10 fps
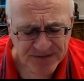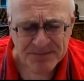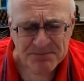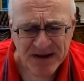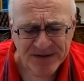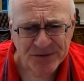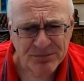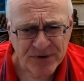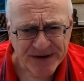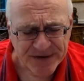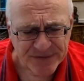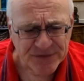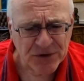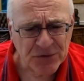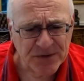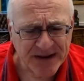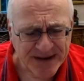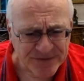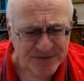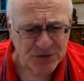that methylprednisolone
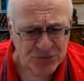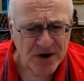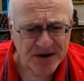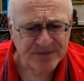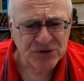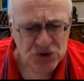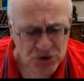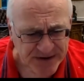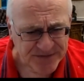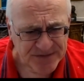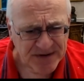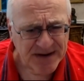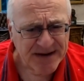is the drug of choice.